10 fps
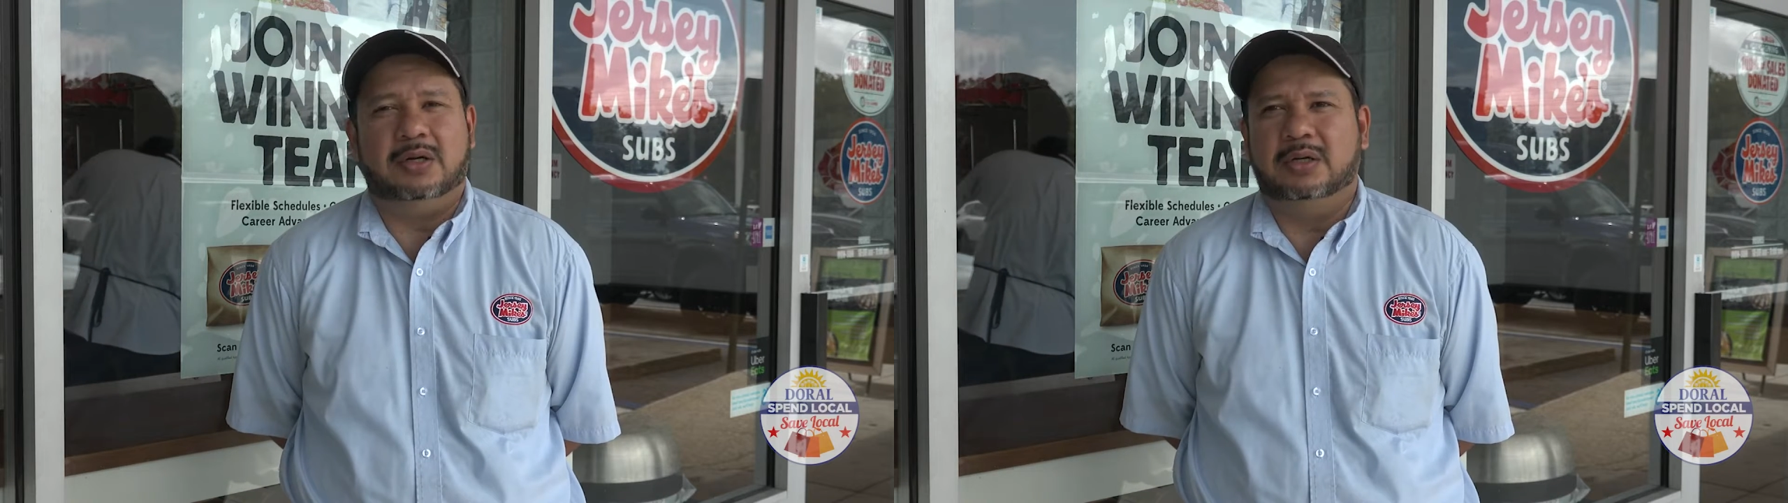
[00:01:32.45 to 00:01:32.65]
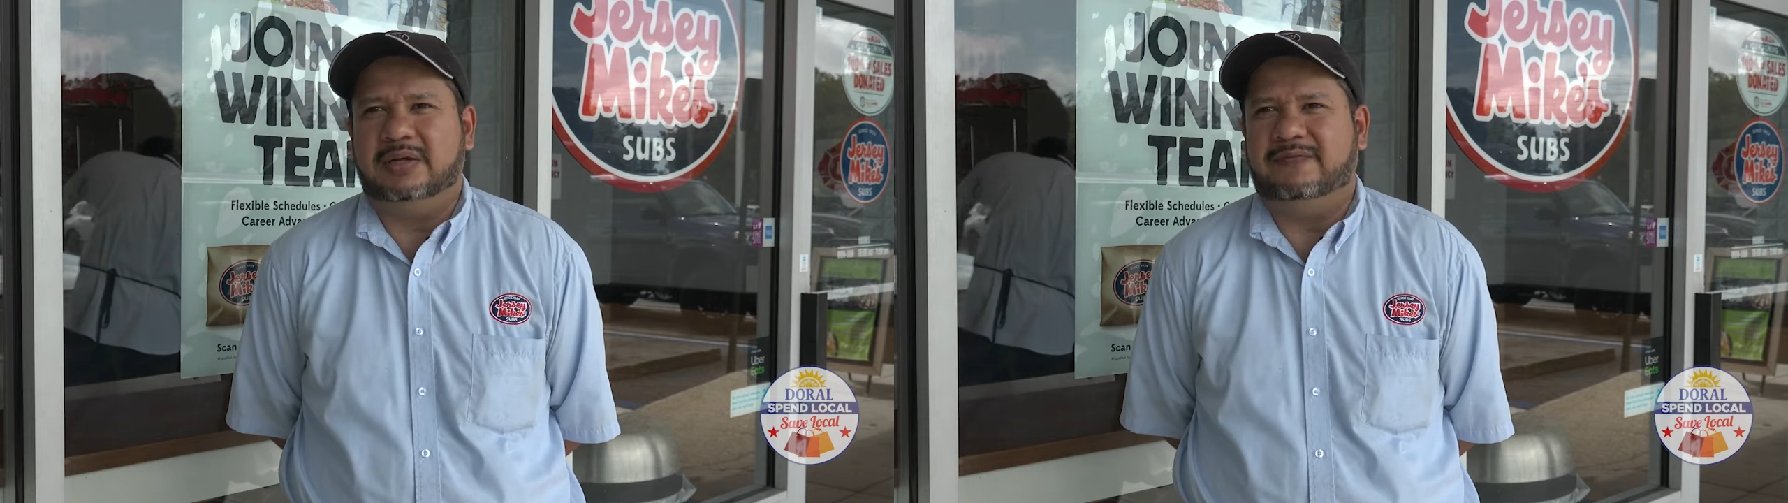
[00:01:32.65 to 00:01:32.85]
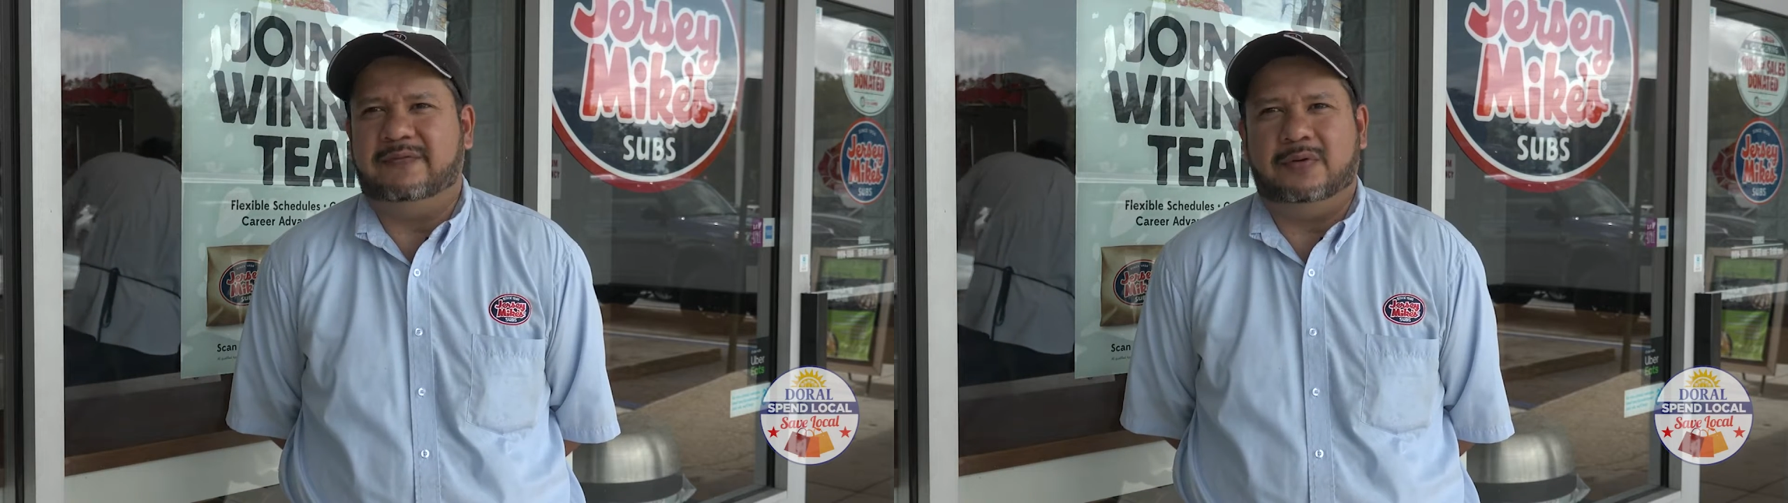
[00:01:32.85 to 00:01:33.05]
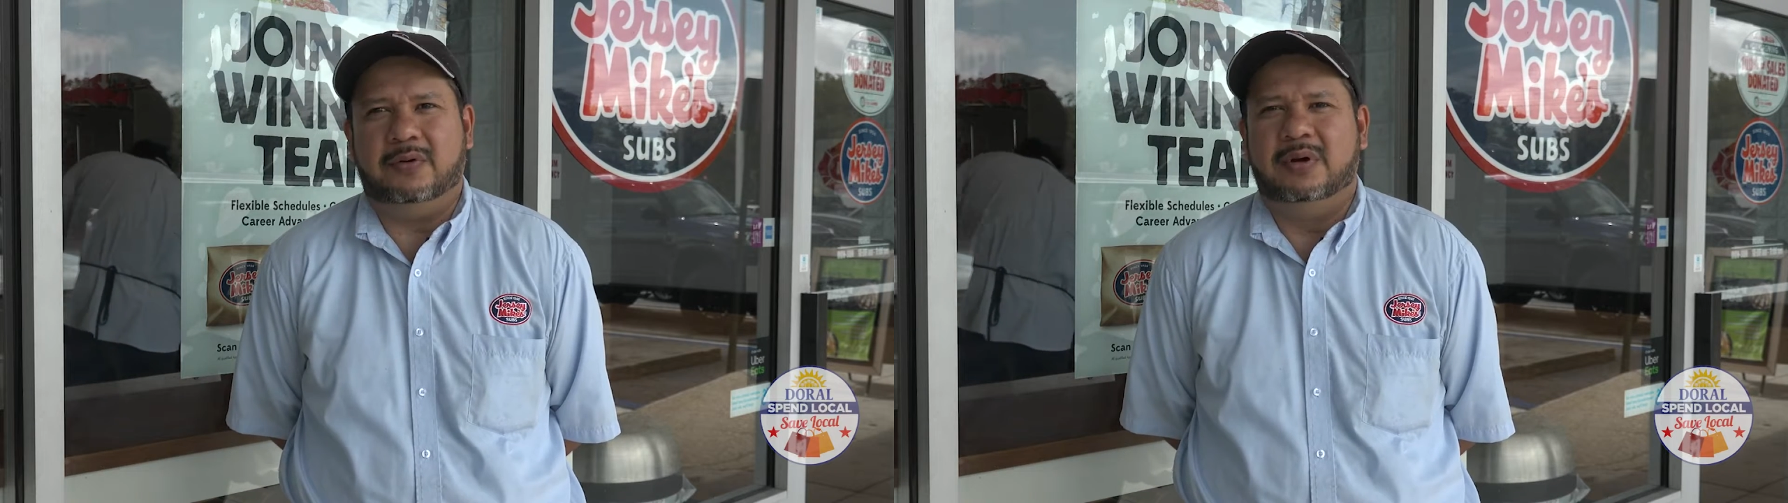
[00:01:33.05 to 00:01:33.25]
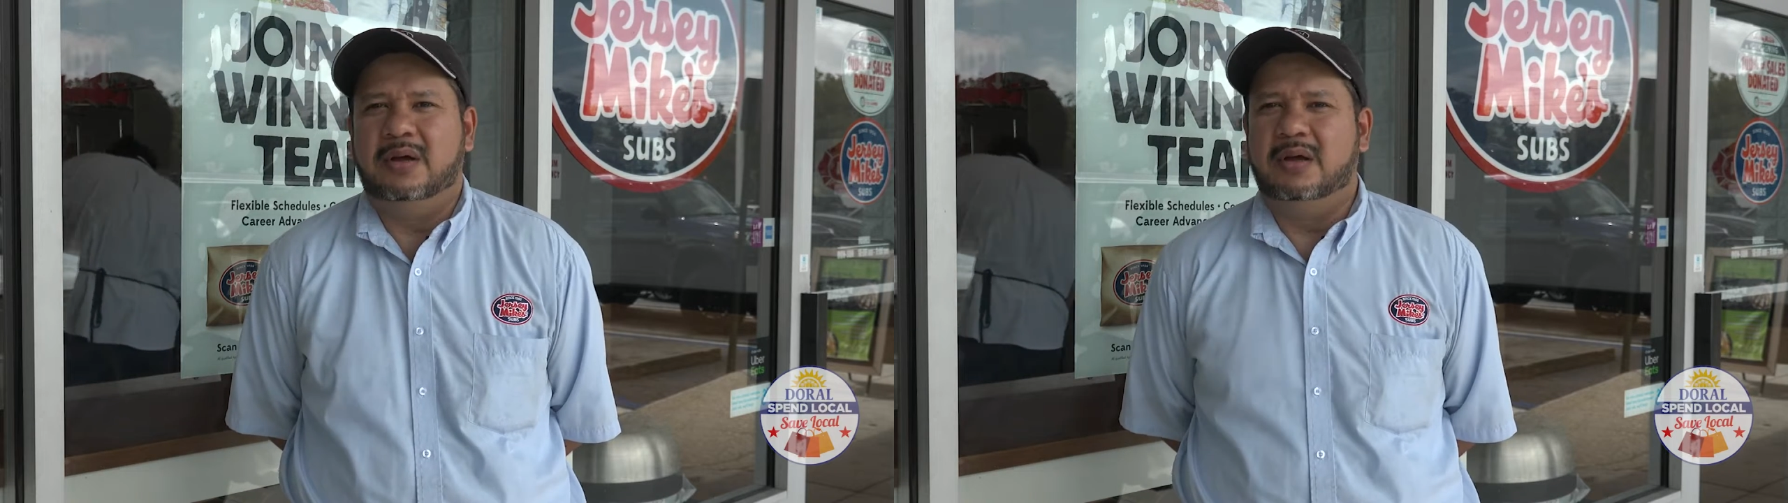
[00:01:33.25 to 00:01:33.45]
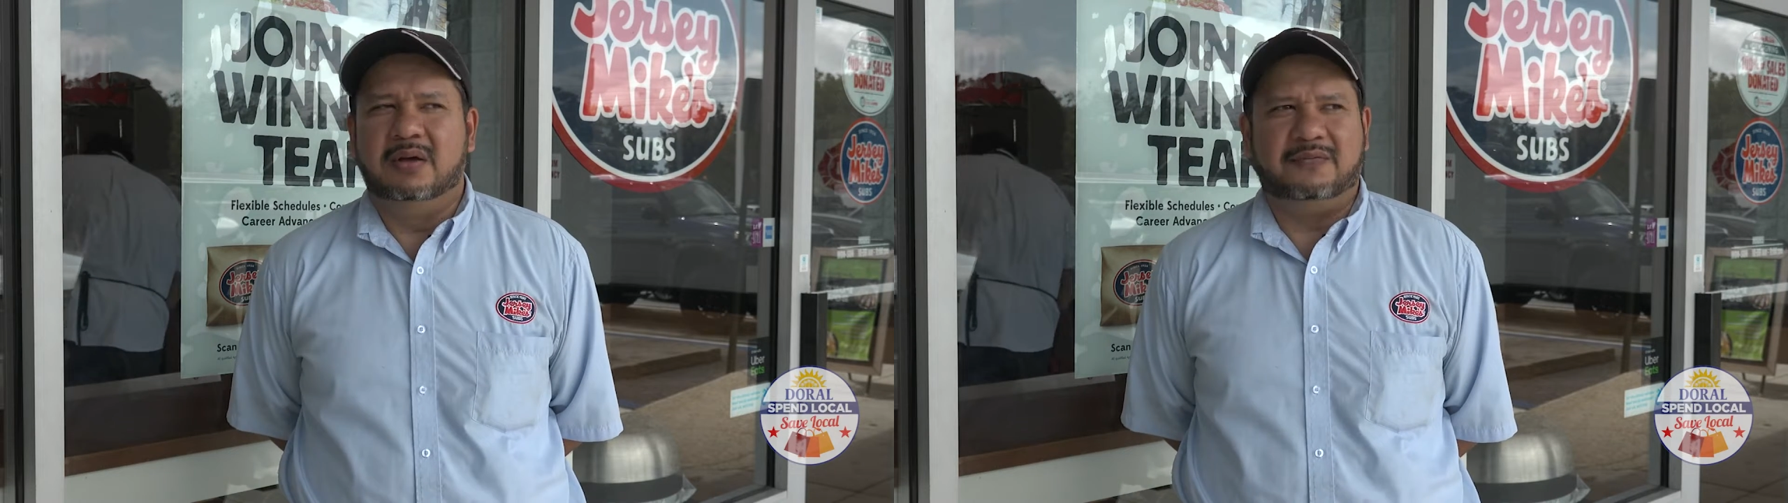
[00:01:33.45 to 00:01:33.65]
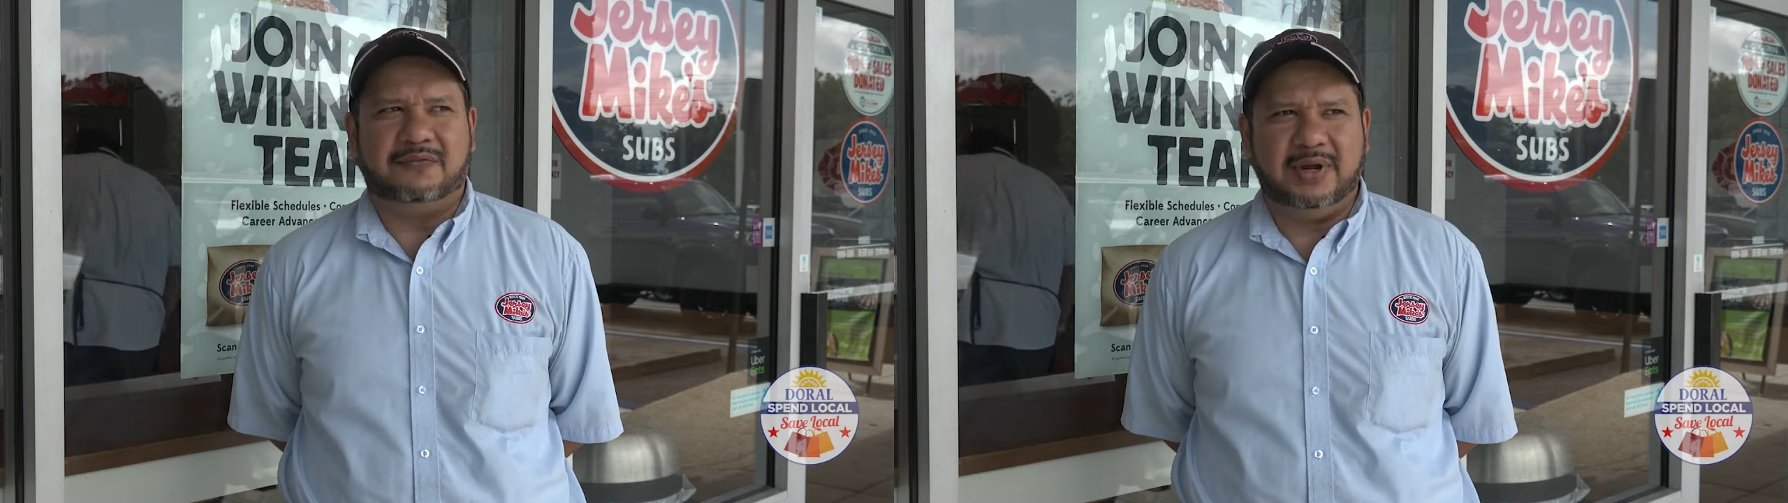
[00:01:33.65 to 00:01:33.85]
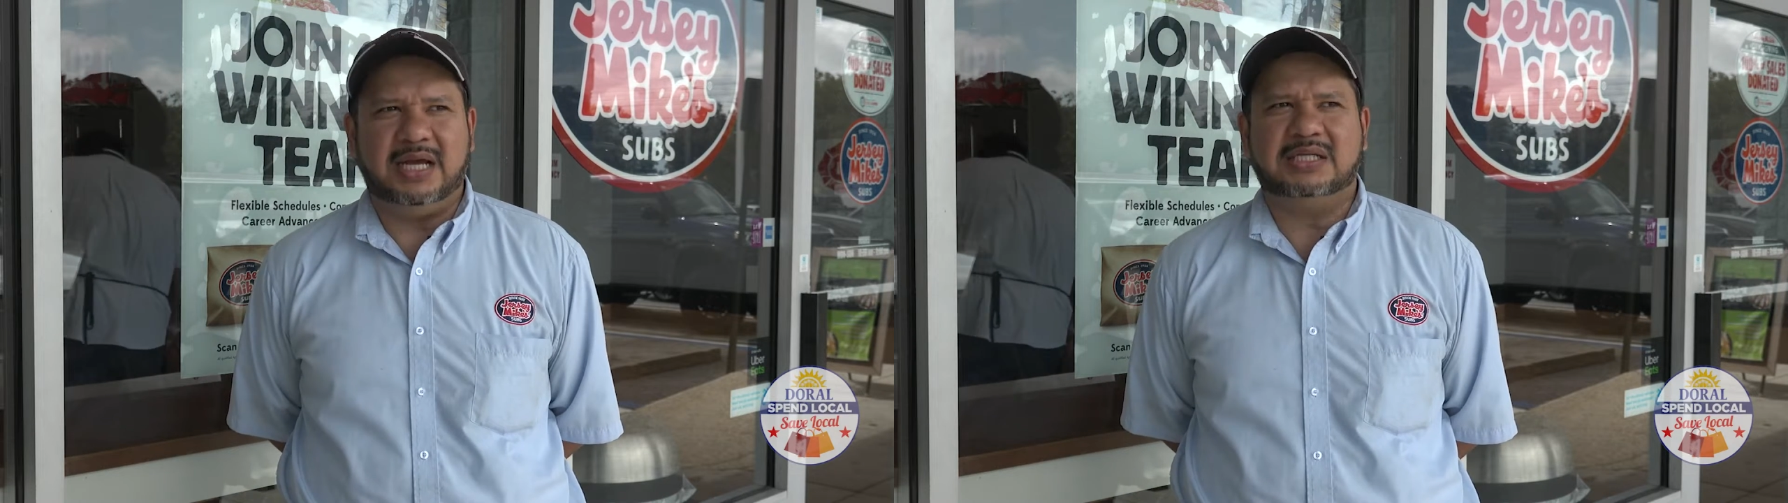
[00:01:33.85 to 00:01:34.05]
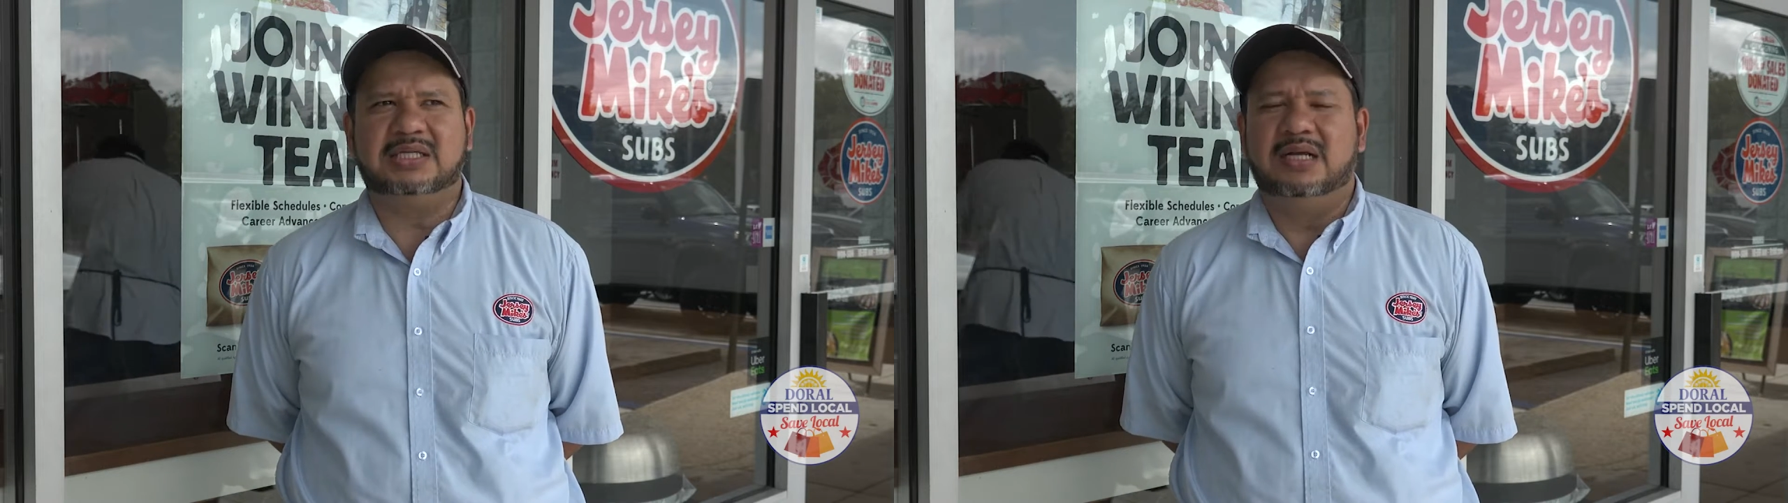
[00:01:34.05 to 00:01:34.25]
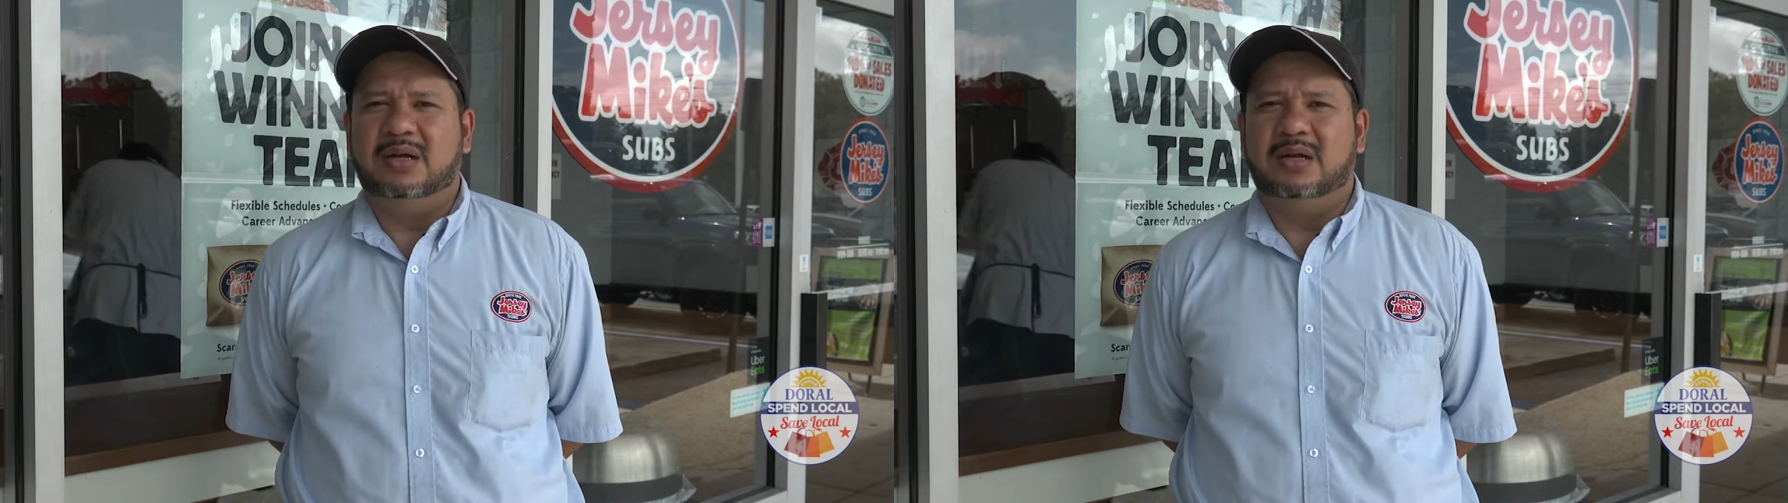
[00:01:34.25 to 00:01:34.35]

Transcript: looking for fresh